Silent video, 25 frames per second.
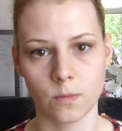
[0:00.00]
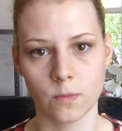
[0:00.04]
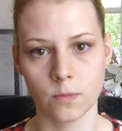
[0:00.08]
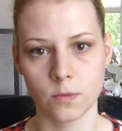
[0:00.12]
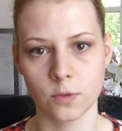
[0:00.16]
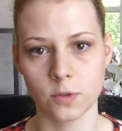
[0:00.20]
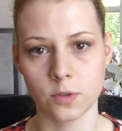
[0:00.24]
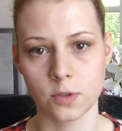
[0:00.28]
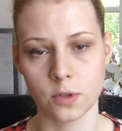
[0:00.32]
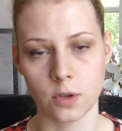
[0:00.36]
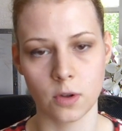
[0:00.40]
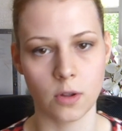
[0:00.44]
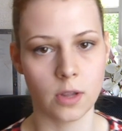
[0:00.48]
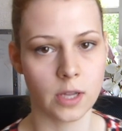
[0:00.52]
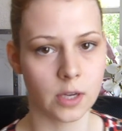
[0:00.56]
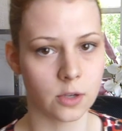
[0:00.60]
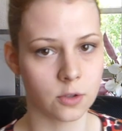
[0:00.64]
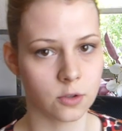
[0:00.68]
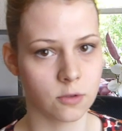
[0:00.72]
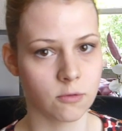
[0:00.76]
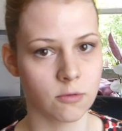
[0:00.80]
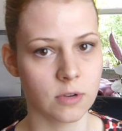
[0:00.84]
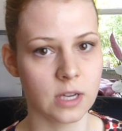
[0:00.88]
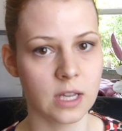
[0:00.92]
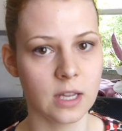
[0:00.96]
to sew
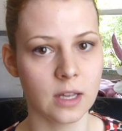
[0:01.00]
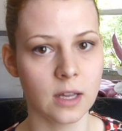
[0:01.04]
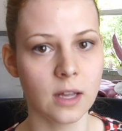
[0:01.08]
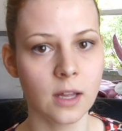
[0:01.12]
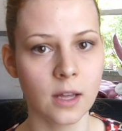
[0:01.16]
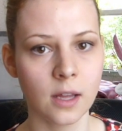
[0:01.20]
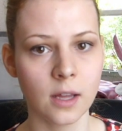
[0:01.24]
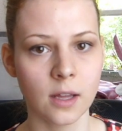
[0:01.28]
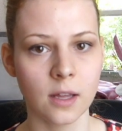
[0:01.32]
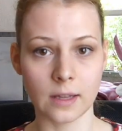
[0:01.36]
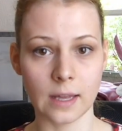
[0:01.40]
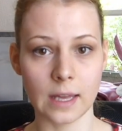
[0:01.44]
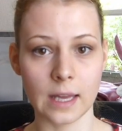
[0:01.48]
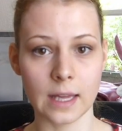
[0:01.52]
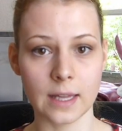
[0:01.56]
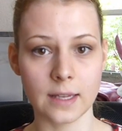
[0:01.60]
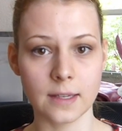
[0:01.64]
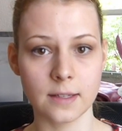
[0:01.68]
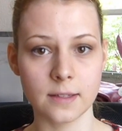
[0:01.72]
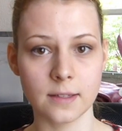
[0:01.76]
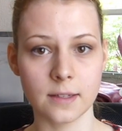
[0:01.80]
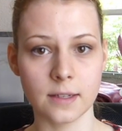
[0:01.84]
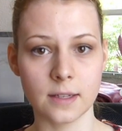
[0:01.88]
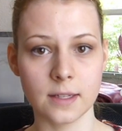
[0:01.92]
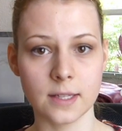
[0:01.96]
lingerie,
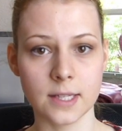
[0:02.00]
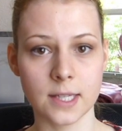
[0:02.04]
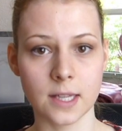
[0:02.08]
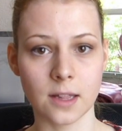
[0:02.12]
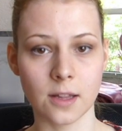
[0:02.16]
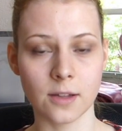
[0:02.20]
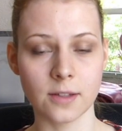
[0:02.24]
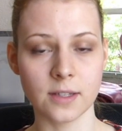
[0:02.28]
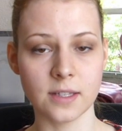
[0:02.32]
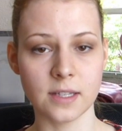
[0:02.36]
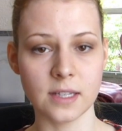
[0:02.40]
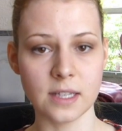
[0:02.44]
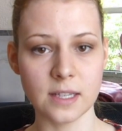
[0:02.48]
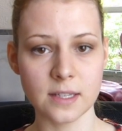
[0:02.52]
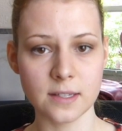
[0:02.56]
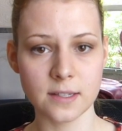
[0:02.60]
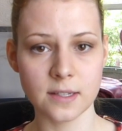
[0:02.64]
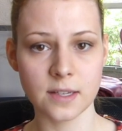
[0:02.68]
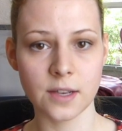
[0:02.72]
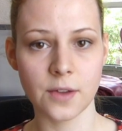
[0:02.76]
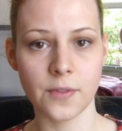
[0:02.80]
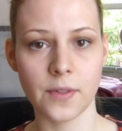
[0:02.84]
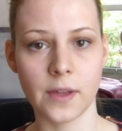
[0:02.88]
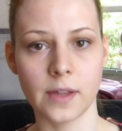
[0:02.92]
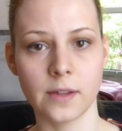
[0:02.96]
and it's a lot
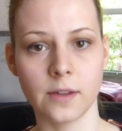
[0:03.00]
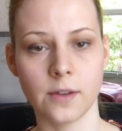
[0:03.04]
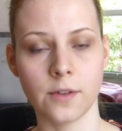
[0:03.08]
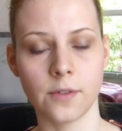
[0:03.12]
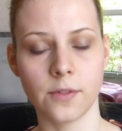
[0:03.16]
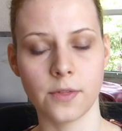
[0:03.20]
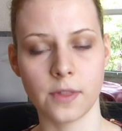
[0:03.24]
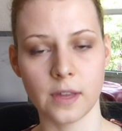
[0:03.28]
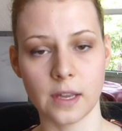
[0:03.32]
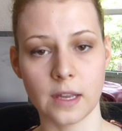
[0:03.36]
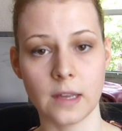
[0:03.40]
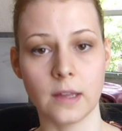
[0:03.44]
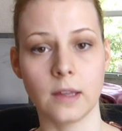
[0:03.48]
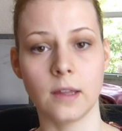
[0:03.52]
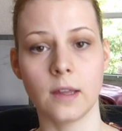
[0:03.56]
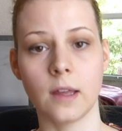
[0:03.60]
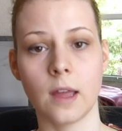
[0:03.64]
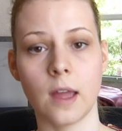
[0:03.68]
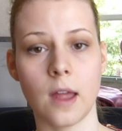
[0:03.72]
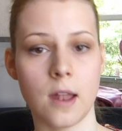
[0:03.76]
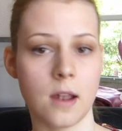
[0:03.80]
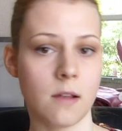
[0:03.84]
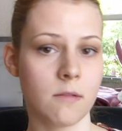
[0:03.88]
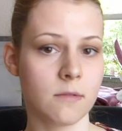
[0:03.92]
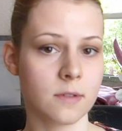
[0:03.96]
easier than you think
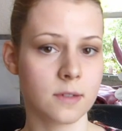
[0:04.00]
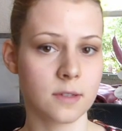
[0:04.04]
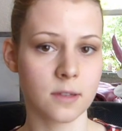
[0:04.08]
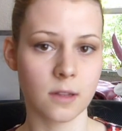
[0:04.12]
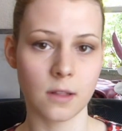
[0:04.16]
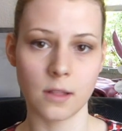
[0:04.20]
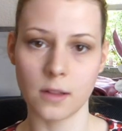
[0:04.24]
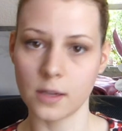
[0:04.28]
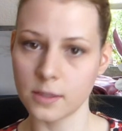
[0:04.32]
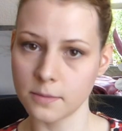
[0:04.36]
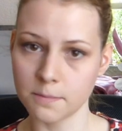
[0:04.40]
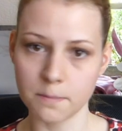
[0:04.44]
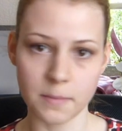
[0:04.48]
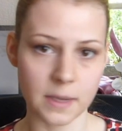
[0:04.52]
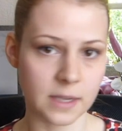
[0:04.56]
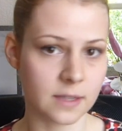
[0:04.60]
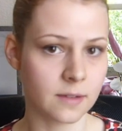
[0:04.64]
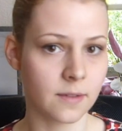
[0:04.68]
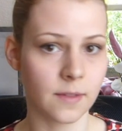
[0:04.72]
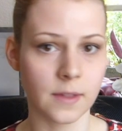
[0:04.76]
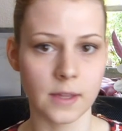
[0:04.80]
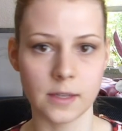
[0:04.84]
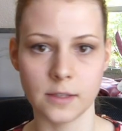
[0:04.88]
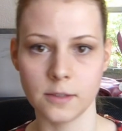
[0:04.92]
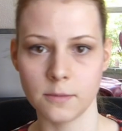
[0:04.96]
and looks a lot better
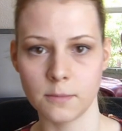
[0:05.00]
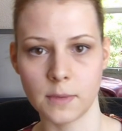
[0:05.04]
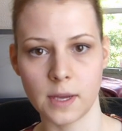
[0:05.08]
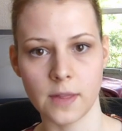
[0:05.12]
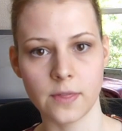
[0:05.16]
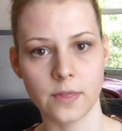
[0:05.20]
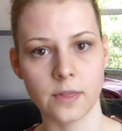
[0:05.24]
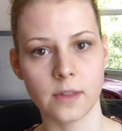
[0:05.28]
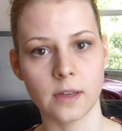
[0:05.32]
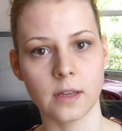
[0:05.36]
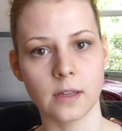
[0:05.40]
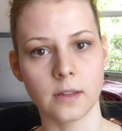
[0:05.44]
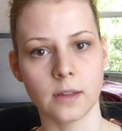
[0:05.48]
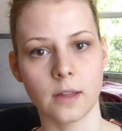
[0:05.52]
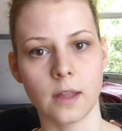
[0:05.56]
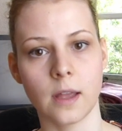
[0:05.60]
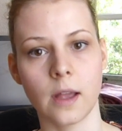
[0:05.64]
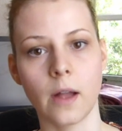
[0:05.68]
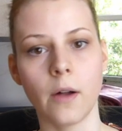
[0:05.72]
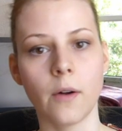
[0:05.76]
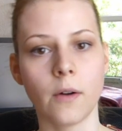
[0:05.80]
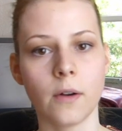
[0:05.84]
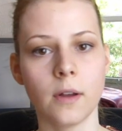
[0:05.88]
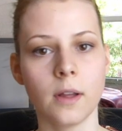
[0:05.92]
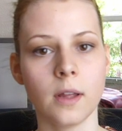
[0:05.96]
than you might think
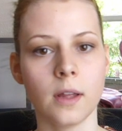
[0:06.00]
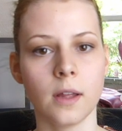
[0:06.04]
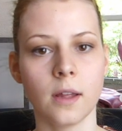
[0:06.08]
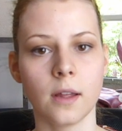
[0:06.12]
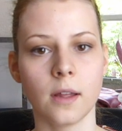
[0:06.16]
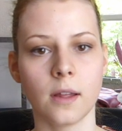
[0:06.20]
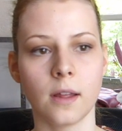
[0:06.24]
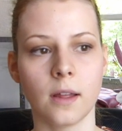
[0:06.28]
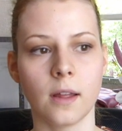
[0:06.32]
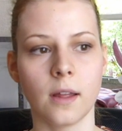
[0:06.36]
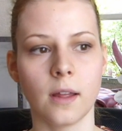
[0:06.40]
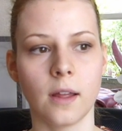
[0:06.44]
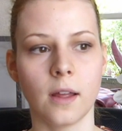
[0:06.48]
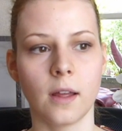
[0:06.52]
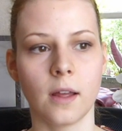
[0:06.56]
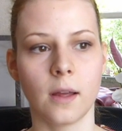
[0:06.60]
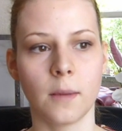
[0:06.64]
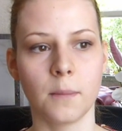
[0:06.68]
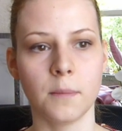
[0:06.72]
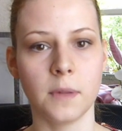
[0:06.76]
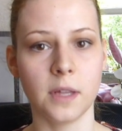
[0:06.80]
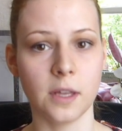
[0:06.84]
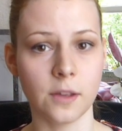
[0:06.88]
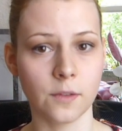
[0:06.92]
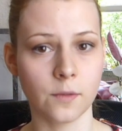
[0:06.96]
now,
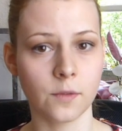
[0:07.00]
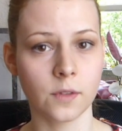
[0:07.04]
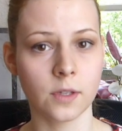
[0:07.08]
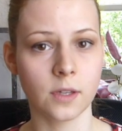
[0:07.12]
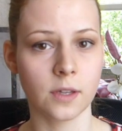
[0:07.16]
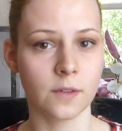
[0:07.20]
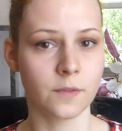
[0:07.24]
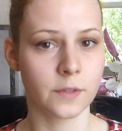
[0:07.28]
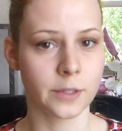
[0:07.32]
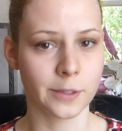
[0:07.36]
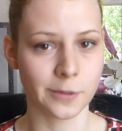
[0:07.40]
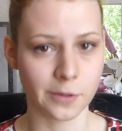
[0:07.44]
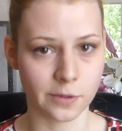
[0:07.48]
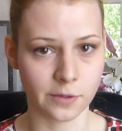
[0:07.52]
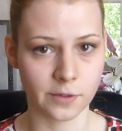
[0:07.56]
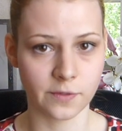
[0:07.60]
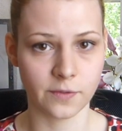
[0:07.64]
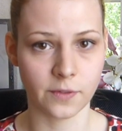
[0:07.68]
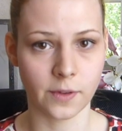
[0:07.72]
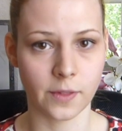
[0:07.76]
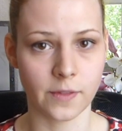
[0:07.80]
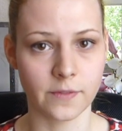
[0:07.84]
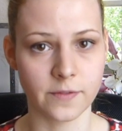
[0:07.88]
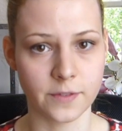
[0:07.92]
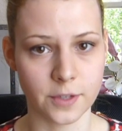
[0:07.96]
even if you do it
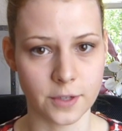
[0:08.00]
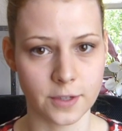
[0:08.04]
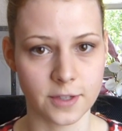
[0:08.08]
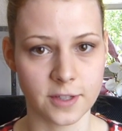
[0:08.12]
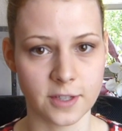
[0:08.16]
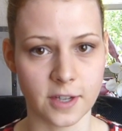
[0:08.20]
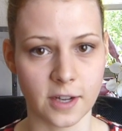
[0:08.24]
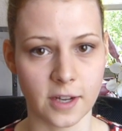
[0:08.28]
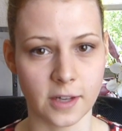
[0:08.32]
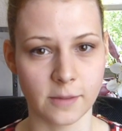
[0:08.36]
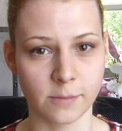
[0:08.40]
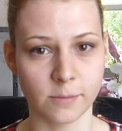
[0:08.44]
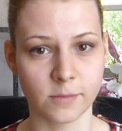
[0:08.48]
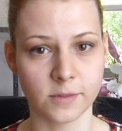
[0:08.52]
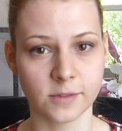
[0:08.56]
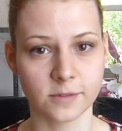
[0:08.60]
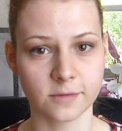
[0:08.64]
for the first time.